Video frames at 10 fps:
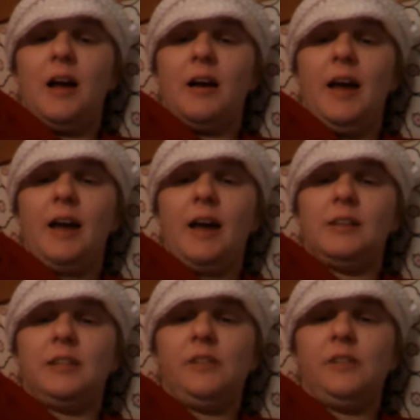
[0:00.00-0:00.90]
I had a
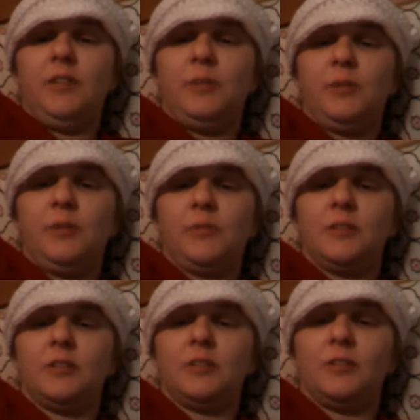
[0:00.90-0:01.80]
TV, but it
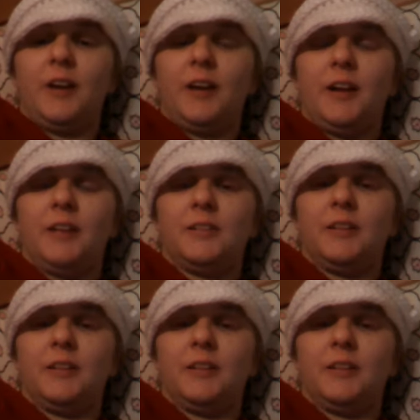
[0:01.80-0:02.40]
wasn't the greatest.